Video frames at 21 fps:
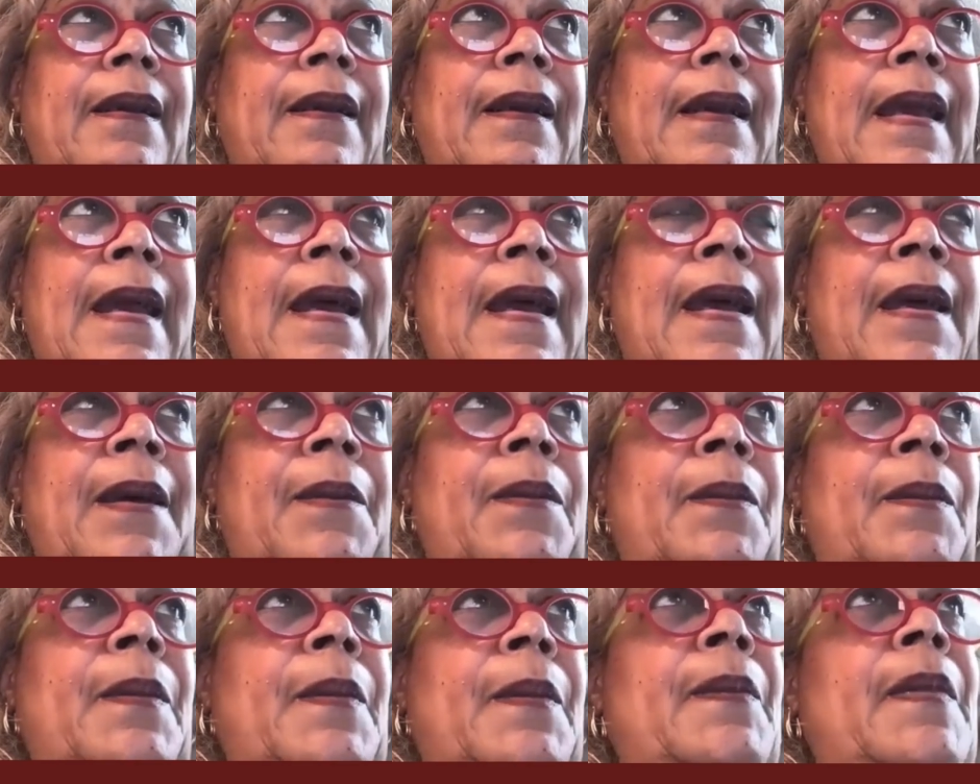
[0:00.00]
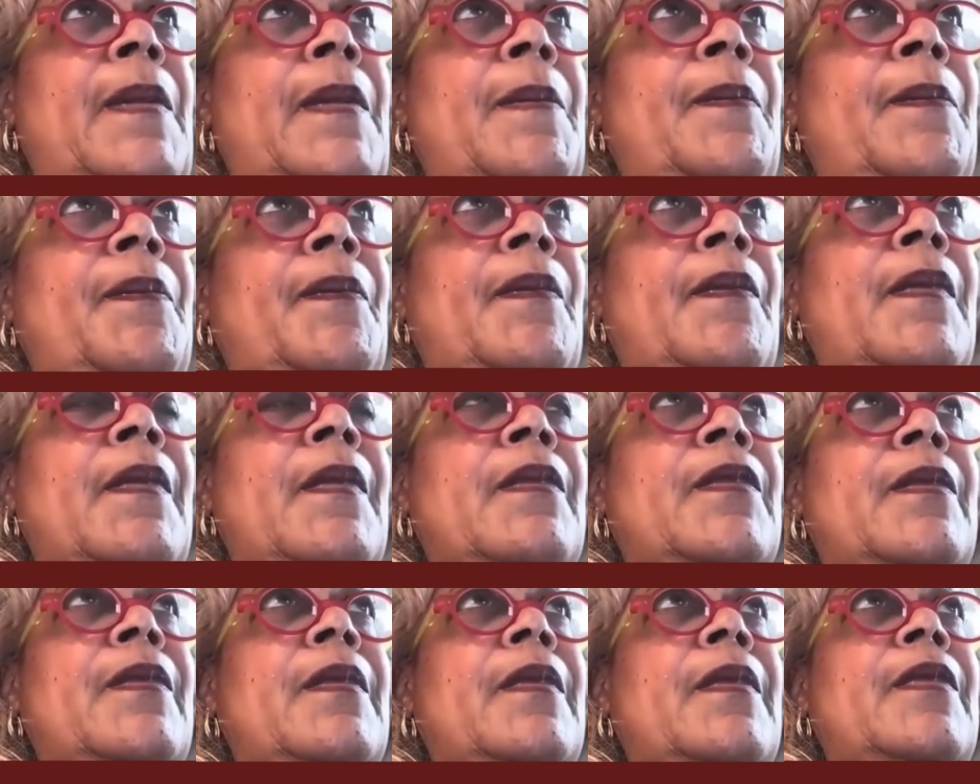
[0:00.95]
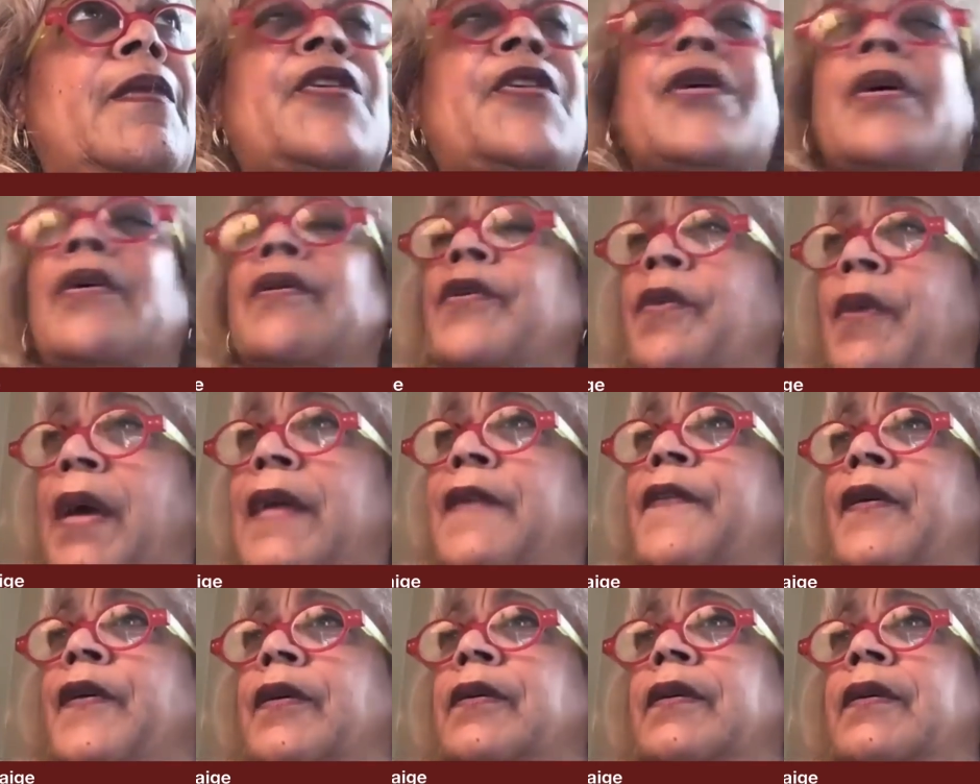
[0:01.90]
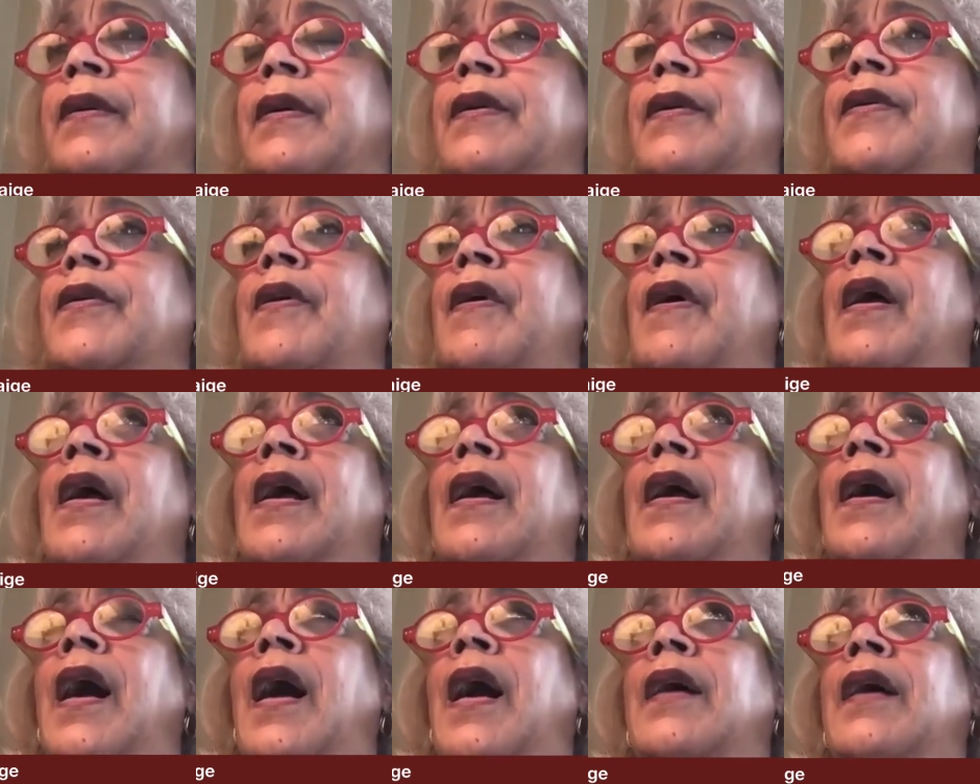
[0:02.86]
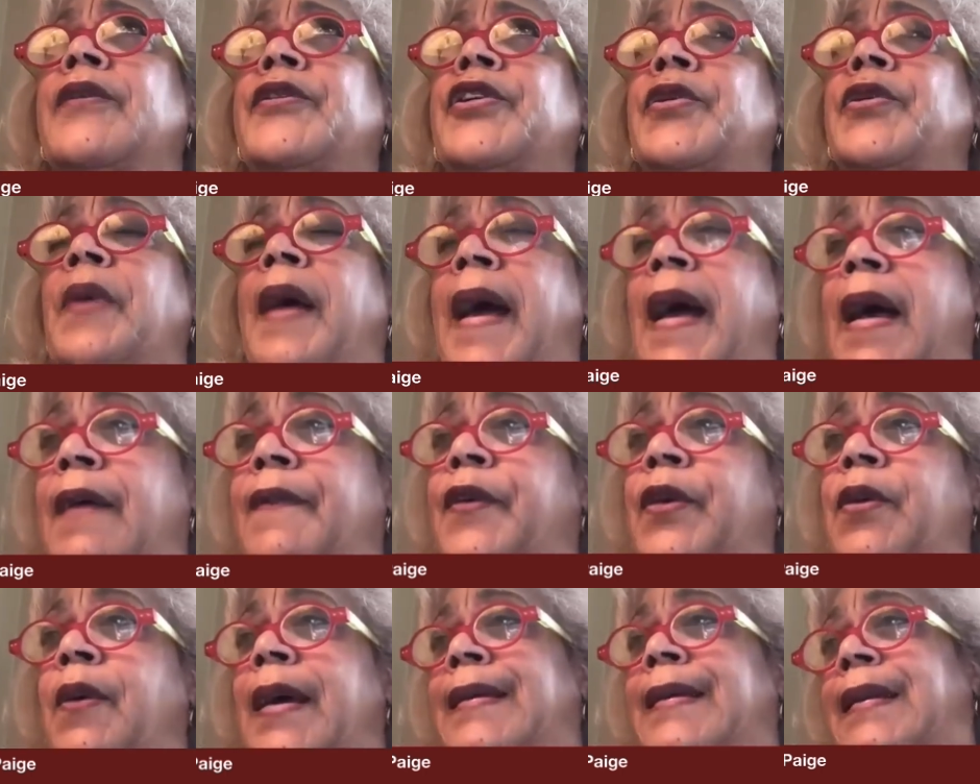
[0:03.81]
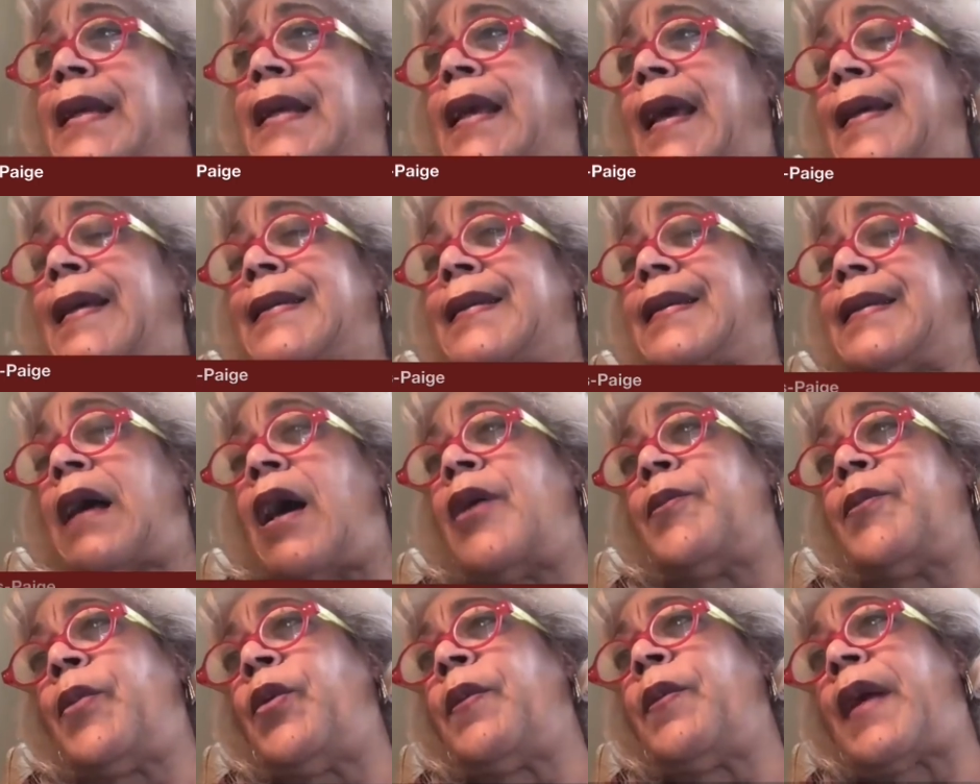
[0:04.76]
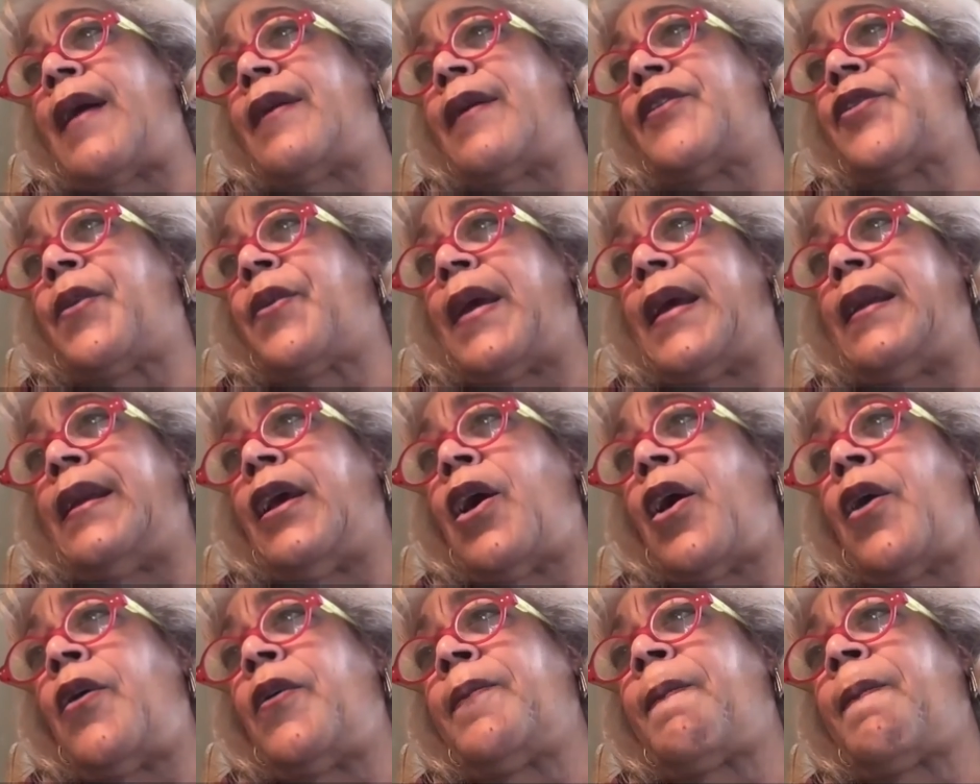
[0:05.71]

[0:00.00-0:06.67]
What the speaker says: am so grateful to have you as a guest on Boom Goddess Radio.